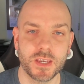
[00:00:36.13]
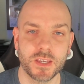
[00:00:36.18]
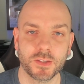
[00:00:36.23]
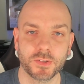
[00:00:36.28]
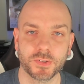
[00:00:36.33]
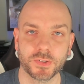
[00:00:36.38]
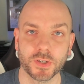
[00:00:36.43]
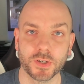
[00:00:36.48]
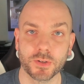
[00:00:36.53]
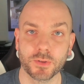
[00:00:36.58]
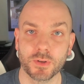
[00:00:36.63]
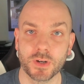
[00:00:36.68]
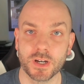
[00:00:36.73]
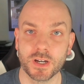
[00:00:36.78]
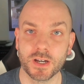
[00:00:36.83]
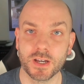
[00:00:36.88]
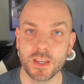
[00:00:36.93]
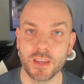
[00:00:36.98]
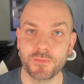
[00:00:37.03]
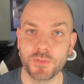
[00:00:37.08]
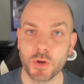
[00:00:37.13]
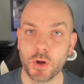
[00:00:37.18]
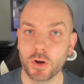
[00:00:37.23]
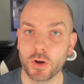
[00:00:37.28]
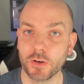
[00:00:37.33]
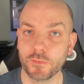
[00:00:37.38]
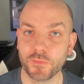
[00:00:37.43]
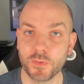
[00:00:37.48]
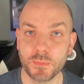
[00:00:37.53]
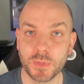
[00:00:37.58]
So uh, if you
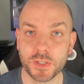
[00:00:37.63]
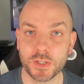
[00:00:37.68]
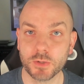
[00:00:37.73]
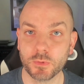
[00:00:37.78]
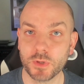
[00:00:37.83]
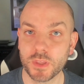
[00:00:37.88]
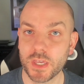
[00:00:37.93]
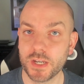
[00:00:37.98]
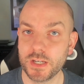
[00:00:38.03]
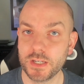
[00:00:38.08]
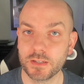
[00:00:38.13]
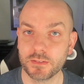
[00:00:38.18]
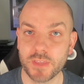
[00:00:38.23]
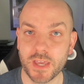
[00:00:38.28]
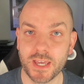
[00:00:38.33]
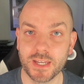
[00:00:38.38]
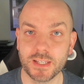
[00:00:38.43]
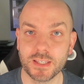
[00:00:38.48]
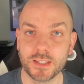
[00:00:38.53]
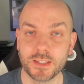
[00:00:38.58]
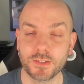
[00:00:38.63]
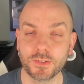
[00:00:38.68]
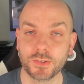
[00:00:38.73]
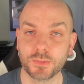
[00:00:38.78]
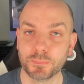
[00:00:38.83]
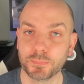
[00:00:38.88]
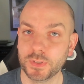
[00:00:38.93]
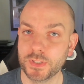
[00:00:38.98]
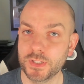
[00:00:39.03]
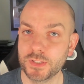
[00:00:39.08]
aren't familiar with any of that is,
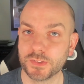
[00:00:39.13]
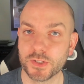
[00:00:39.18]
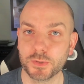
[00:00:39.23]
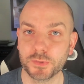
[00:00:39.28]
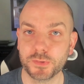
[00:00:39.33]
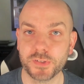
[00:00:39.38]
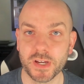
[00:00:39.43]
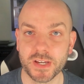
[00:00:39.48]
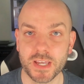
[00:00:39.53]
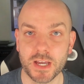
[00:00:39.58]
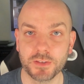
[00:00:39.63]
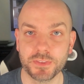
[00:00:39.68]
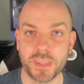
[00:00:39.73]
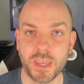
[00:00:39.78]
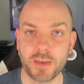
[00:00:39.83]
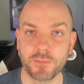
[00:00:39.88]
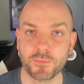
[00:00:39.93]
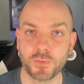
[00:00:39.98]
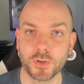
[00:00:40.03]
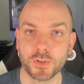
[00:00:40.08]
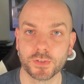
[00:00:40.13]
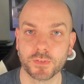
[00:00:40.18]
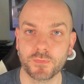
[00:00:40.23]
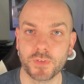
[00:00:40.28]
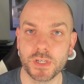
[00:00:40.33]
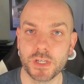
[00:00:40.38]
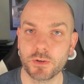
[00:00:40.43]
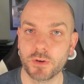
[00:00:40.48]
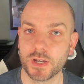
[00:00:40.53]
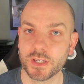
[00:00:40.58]
please go check out that first
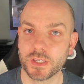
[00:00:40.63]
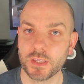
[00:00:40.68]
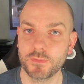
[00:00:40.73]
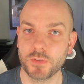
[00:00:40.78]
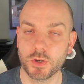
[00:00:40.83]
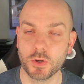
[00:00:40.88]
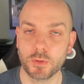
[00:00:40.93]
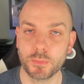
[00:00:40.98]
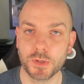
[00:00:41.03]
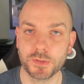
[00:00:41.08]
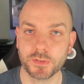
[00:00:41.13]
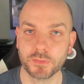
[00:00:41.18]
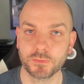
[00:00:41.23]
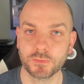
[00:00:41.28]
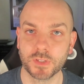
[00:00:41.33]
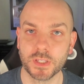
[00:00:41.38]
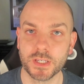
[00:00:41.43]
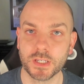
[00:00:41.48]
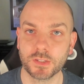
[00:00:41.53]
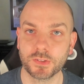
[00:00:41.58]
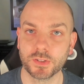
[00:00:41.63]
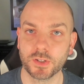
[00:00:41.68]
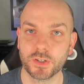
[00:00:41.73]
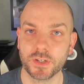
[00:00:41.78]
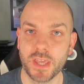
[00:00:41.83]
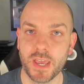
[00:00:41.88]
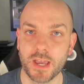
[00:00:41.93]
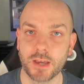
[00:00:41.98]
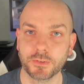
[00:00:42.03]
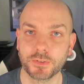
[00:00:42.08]
video. I give you a whole bunch of links on
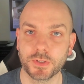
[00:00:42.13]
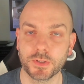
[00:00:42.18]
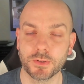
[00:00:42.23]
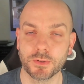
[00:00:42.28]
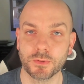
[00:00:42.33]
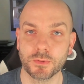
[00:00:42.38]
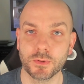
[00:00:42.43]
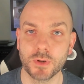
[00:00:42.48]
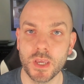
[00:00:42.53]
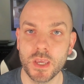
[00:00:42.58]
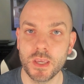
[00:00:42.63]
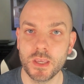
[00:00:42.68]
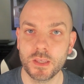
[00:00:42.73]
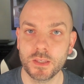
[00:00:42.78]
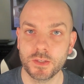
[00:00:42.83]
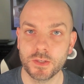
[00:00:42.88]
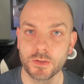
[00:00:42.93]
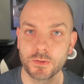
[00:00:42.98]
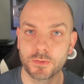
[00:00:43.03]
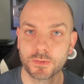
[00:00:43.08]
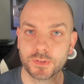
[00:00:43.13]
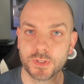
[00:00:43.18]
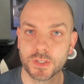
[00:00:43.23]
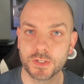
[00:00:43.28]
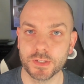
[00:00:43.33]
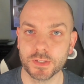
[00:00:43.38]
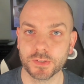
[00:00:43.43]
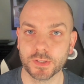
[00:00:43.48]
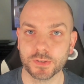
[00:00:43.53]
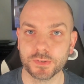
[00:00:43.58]
how to use the
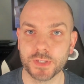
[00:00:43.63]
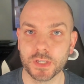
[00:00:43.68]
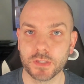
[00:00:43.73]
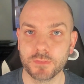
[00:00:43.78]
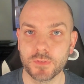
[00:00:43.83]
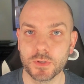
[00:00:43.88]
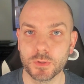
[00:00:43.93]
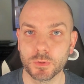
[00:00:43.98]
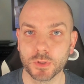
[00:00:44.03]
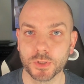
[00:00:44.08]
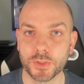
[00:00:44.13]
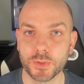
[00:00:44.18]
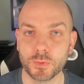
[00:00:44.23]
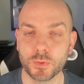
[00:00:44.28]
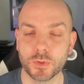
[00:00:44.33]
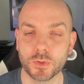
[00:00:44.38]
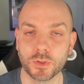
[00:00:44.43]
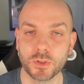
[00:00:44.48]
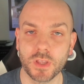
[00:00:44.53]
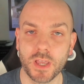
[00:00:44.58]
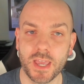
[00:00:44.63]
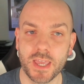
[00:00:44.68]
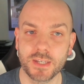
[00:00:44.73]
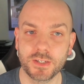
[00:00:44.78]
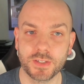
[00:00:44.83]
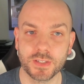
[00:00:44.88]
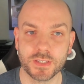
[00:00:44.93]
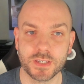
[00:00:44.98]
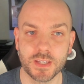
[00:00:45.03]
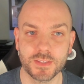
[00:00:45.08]
DISA STIG viewer tool and
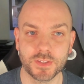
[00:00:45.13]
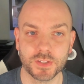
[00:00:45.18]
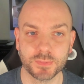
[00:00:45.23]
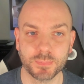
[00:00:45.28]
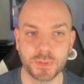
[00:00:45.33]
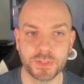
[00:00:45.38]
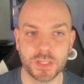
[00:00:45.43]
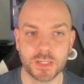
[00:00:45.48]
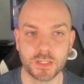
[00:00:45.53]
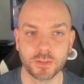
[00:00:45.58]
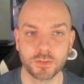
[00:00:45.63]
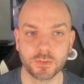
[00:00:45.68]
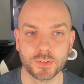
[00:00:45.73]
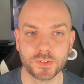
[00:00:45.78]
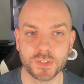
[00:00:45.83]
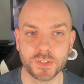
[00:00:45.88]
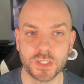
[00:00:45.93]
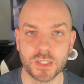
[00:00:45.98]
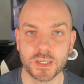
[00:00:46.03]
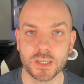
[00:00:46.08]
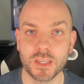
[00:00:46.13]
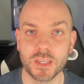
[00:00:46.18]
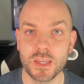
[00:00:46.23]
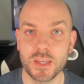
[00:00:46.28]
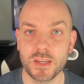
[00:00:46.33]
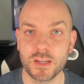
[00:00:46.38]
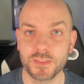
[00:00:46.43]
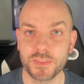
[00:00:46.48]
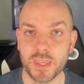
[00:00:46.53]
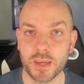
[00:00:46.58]
to get this particular STIG
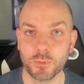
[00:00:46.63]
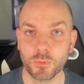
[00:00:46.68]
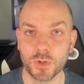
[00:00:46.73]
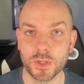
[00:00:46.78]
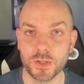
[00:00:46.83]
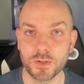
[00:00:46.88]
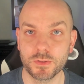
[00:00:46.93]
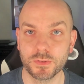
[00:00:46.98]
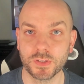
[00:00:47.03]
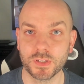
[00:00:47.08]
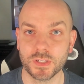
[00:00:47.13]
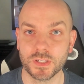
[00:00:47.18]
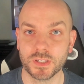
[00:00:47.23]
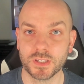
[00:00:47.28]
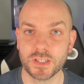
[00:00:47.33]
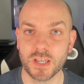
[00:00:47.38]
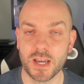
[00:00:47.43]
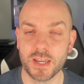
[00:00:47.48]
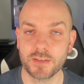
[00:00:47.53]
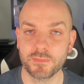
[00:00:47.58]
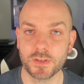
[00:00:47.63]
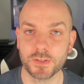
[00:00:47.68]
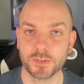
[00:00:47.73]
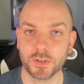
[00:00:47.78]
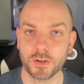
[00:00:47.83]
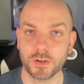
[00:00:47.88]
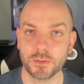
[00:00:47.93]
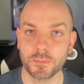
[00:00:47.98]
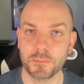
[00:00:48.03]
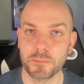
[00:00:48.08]
that we're using kind of as
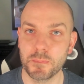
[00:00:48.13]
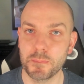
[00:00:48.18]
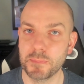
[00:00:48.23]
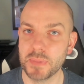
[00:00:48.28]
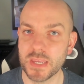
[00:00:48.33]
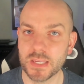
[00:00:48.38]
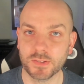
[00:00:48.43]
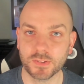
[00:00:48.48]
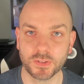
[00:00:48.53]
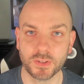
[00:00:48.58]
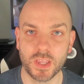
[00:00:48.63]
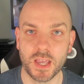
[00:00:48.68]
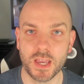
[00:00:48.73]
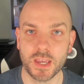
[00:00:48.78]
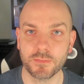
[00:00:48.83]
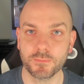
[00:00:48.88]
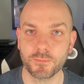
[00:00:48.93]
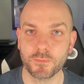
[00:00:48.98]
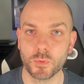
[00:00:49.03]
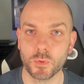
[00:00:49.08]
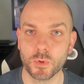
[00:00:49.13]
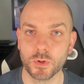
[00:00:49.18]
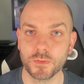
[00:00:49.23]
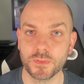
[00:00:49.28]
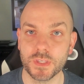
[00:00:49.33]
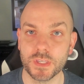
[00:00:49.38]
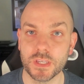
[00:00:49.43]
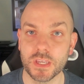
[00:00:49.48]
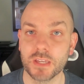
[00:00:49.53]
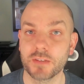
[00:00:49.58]
our baseline for
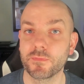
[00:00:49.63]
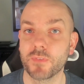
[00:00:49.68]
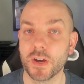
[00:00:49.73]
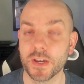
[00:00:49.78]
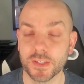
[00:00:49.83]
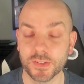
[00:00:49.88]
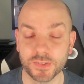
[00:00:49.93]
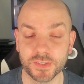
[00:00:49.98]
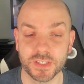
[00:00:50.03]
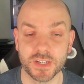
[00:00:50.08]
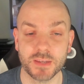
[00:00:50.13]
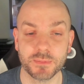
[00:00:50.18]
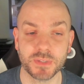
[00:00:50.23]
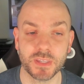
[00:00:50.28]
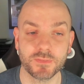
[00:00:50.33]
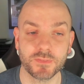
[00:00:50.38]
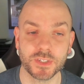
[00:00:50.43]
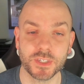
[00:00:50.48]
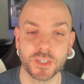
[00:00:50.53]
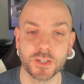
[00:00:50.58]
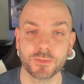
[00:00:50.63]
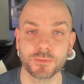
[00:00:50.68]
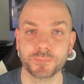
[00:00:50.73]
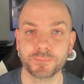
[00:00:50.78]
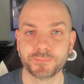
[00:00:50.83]
the advice that I'm giving you.